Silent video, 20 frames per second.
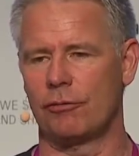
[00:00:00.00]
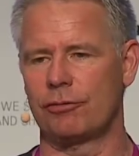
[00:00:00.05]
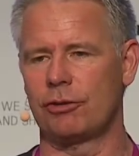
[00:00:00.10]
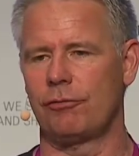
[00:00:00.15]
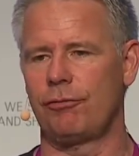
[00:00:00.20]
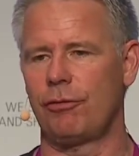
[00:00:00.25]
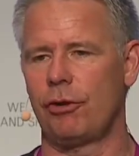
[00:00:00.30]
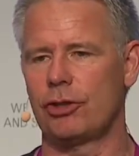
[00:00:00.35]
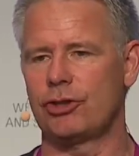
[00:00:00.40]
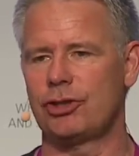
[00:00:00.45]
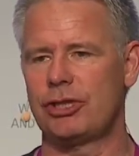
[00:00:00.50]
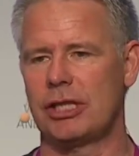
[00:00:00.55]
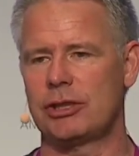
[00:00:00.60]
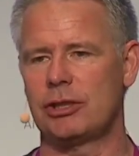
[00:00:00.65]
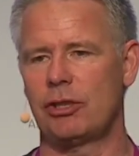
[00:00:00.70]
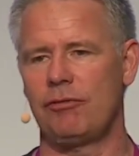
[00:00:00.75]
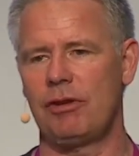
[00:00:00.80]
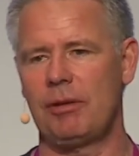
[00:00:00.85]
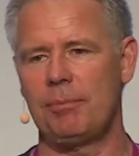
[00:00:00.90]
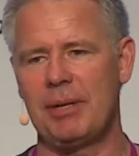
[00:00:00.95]
of the first
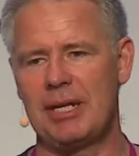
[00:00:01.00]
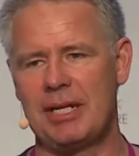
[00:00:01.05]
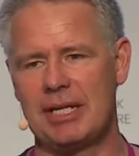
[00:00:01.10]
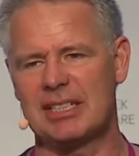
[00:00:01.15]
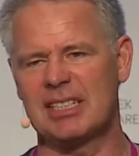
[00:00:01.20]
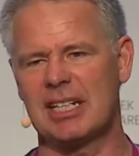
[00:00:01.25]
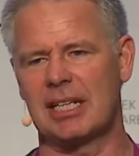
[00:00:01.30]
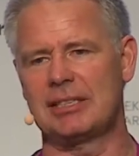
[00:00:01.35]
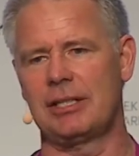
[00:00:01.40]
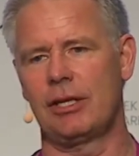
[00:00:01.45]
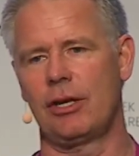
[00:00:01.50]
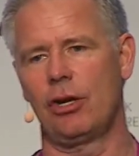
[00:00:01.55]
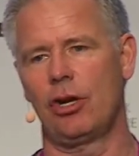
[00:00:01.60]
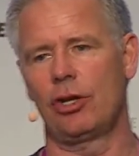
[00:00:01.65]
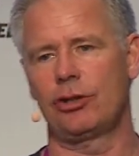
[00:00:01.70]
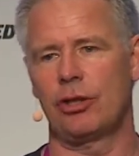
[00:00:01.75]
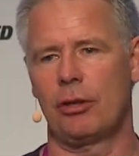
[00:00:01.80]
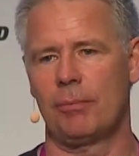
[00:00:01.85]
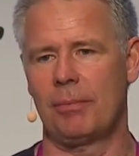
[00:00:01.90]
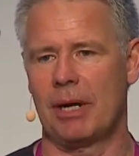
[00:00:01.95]
session? We've been discussing a
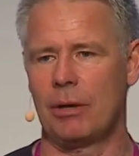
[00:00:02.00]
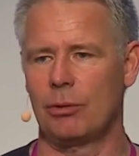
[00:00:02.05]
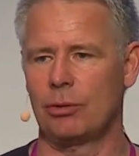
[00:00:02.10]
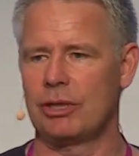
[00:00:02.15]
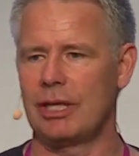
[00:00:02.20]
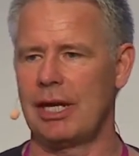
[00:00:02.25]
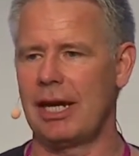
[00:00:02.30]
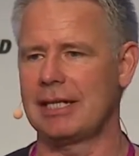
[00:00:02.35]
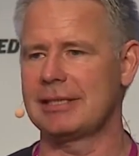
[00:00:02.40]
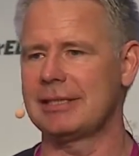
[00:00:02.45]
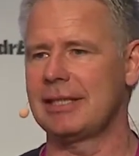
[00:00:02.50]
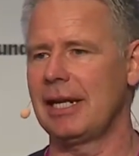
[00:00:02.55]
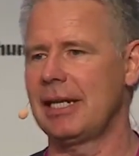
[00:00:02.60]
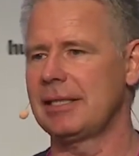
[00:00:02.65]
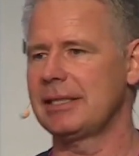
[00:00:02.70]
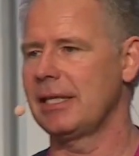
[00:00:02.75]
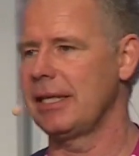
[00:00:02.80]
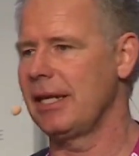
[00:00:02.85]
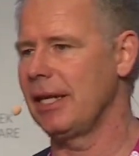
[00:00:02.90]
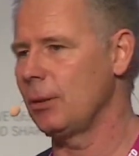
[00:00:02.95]
lot about
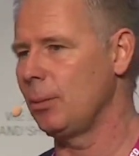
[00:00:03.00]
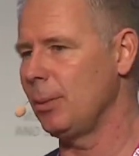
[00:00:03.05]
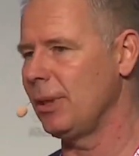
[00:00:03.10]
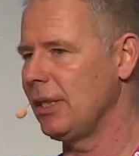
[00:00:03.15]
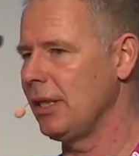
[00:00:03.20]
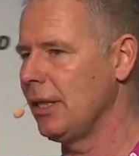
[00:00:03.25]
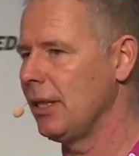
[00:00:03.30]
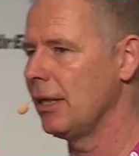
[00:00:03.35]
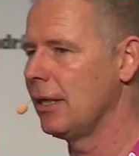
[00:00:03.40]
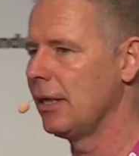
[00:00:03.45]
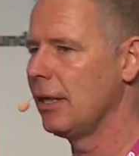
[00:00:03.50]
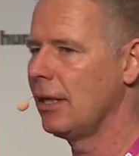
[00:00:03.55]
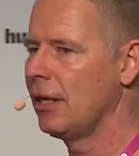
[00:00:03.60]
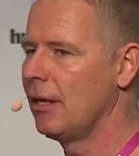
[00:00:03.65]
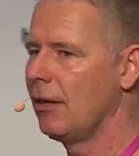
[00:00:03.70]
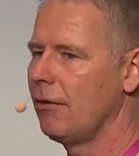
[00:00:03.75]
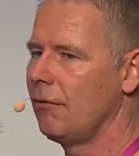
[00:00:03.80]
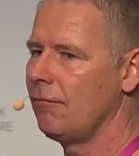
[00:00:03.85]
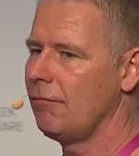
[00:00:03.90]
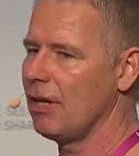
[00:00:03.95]
excellence and equity.
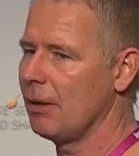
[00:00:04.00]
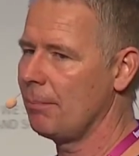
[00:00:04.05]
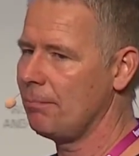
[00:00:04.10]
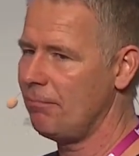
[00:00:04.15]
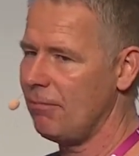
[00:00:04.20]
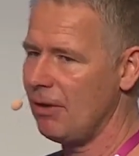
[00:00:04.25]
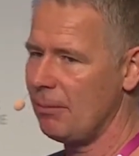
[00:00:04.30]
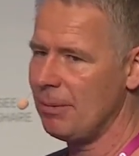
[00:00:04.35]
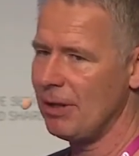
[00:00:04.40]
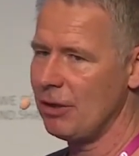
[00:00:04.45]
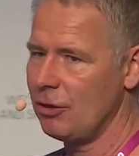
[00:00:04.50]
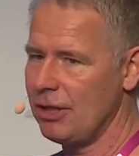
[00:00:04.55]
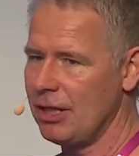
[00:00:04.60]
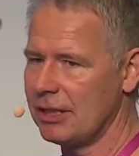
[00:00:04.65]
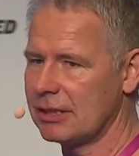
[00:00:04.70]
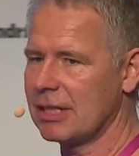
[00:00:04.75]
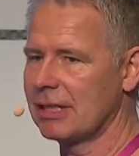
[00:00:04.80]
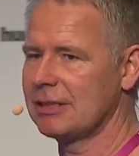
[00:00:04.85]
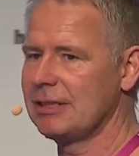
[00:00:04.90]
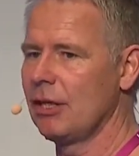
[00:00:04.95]
We've been
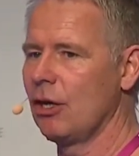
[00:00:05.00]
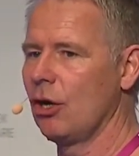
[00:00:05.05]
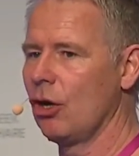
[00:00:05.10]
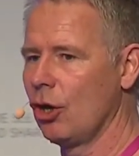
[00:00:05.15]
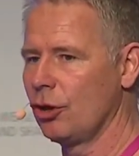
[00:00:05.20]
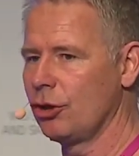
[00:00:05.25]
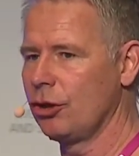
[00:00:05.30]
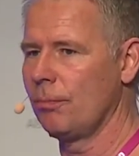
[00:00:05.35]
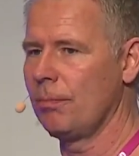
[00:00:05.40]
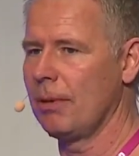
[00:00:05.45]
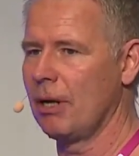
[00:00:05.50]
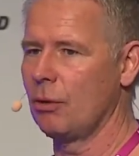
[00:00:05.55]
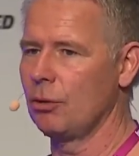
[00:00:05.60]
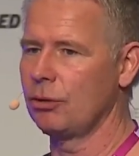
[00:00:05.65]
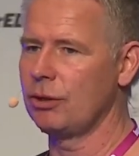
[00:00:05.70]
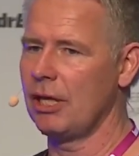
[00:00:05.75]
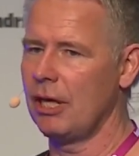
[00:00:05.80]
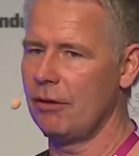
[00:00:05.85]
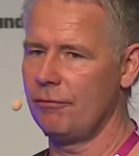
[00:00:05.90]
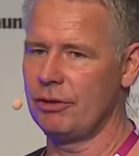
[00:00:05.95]
discussing a lot
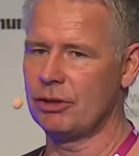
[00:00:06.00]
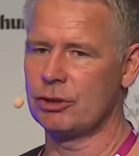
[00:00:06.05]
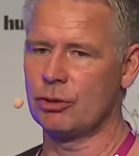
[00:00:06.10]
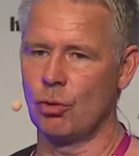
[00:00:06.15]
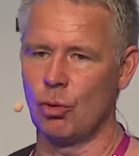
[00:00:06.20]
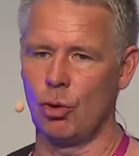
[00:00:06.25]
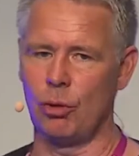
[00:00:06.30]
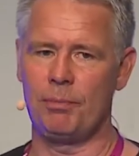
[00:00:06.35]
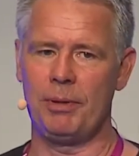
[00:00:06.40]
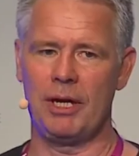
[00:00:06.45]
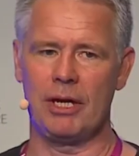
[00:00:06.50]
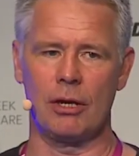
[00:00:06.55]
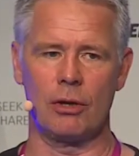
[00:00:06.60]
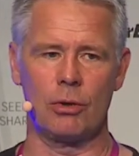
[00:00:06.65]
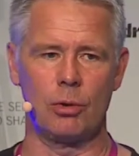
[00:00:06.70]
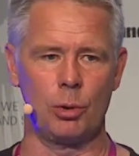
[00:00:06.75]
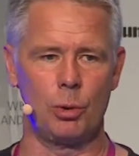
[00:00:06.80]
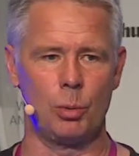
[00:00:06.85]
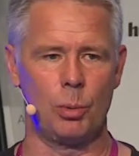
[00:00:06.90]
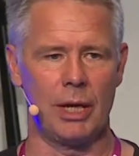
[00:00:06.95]
about every school being a
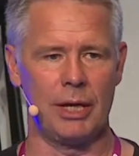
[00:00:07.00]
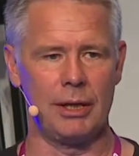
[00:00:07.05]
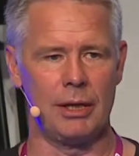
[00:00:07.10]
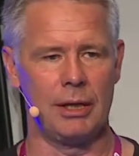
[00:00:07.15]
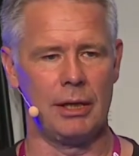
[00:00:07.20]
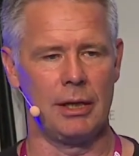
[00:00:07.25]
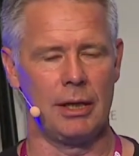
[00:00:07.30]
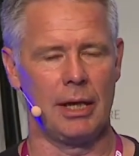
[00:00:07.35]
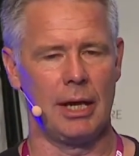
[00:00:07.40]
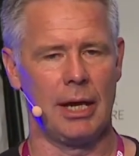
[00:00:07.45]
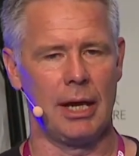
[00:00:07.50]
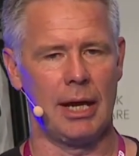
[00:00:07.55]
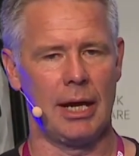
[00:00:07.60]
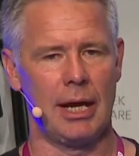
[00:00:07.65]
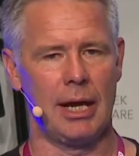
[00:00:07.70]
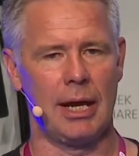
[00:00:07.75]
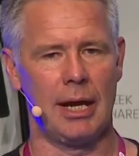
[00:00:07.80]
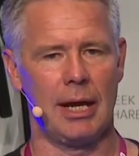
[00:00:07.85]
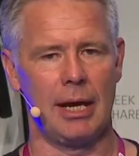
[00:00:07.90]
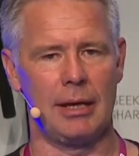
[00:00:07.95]
good one.
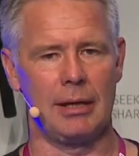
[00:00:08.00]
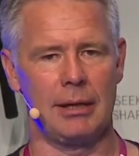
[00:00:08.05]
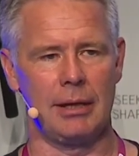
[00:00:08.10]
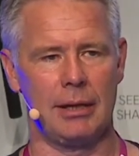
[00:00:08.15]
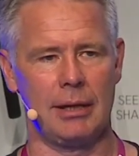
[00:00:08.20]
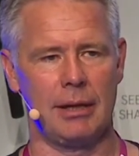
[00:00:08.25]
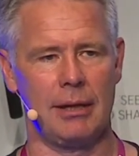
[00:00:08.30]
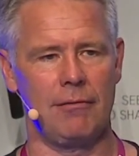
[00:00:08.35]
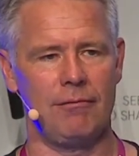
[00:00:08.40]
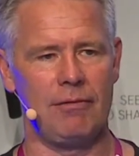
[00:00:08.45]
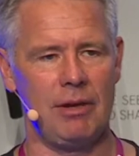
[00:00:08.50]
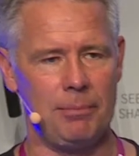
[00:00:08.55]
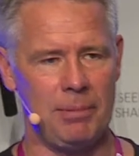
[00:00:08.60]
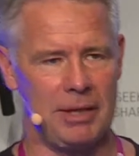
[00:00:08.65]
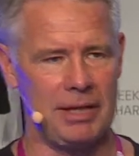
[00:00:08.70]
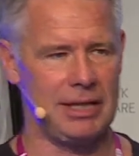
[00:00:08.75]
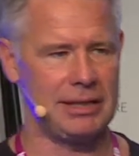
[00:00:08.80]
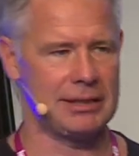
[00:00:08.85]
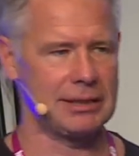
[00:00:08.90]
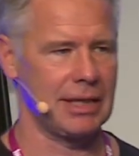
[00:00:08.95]
We've
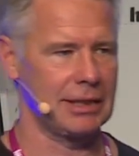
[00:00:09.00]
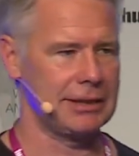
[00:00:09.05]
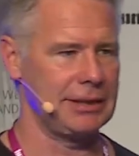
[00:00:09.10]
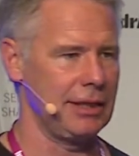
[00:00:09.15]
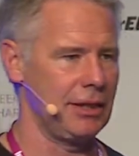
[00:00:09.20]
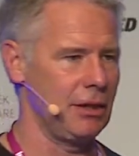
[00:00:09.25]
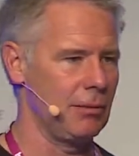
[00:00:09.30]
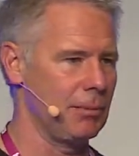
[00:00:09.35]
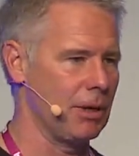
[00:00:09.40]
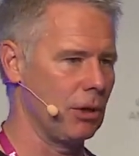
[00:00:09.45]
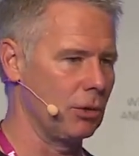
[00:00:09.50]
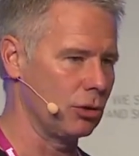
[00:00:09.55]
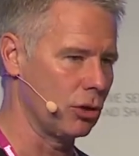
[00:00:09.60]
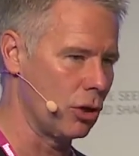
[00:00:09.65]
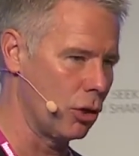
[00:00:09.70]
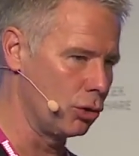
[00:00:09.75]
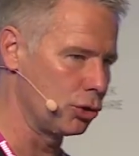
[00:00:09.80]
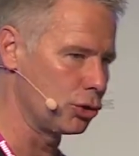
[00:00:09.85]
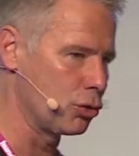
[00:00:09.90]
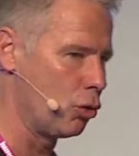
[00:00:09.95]
been discussing about
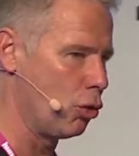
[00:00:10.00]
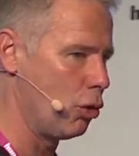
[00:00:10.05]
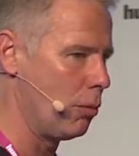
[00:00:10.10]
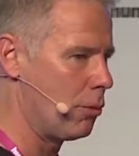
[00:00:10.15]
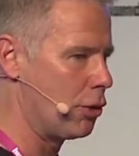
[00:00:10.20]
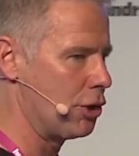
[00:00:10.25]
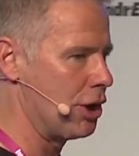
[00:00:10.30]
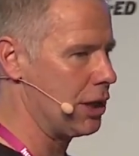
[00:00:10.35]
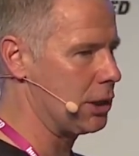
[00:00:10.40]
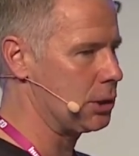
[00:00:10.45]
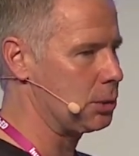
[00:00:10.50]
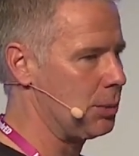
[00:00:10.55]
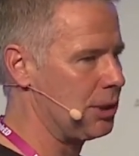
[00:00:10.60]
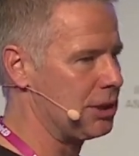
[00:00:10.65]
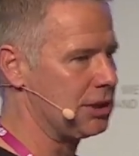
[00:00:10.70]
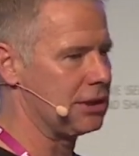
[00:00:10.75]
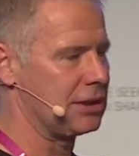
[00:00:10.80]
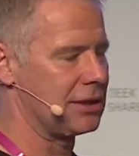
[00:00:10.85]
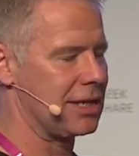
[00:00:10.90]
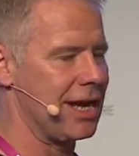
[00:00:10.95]
whole school models,
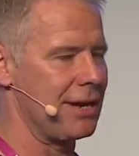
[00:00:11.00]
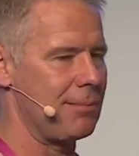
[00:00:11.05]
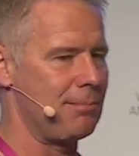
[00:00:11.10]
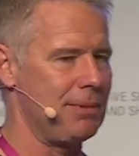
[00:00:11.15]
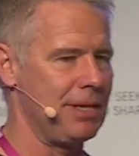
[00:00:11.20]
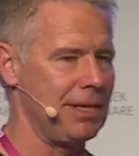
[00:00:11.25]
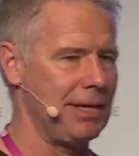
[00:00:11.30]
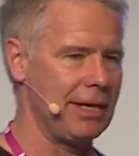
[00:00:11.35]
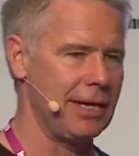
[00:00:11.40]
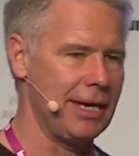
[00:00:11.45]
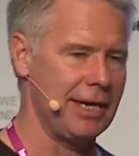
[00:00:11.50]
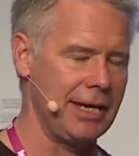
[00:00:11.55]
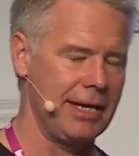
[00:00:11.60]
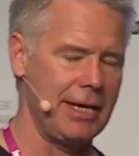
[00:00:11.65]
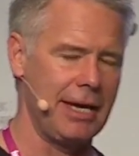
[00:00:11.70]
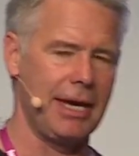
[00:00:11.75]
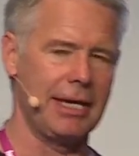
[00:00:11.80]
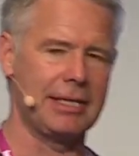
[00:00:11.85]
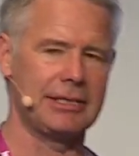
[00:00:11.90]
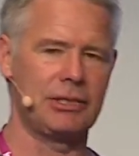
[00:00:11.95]
which can be
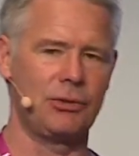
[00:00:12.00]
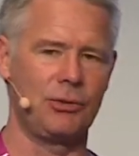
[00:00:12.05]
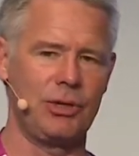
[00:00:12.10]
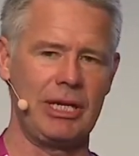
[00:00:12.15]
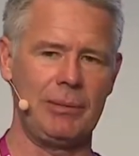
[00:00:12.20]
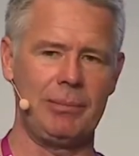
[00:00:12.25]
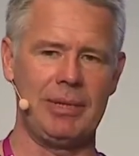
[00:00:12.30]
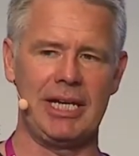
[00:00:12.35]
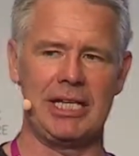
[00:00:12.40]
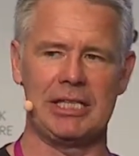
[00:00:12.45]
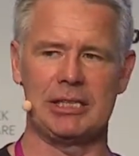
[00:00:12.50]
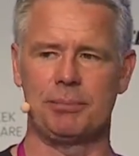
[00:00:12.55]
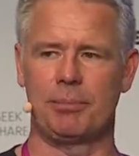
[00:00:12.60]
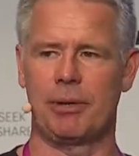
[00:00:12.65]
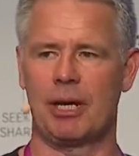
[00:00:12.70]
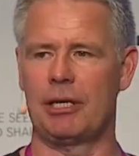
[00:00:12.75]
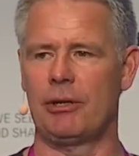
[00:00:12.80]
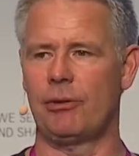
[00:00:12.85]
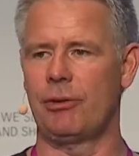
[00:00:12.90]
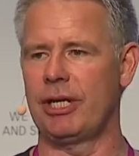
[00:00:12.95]
extremely
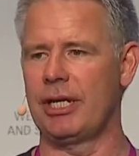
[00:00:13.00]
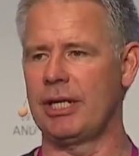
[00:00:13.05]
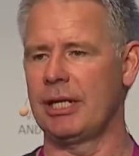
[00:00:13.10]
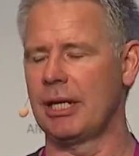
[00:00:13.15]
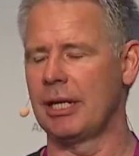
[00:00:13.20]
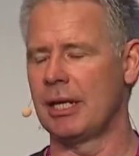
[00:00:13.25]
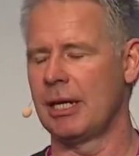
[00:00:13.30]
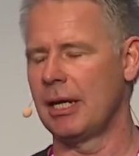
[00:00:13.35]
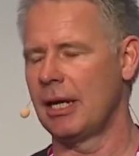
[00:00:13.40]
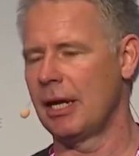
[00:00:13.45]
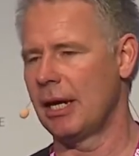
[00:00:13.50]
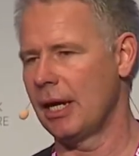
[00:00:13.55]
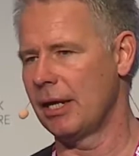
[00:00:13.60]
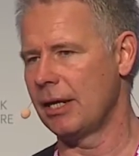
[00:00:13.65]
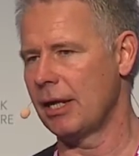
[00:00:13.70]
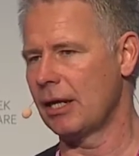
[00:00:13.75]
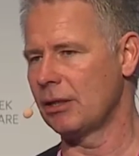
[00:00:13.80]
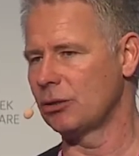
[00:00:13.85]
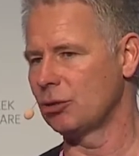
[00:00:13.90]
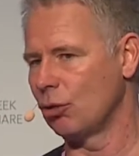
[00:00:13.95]
inspiring,
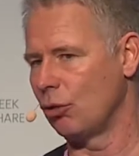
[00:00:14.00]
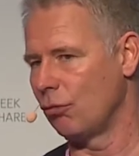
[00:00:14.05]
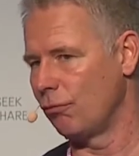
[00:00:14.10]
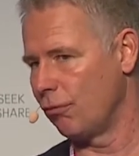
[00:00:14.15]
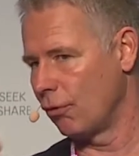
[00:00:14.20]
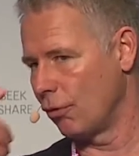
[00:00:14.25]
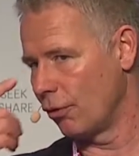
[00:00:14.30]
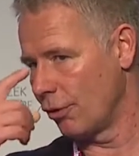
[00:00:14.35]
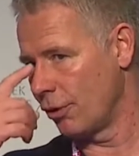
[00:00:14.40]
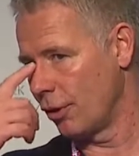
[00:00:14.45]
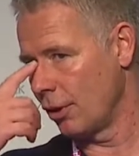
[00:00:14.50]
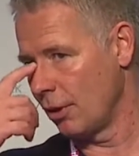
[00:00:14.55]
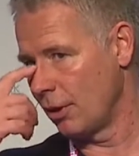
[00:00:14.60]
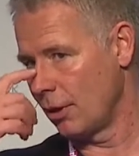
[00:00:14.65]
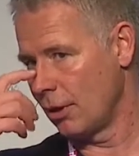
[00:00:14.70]
and so forth.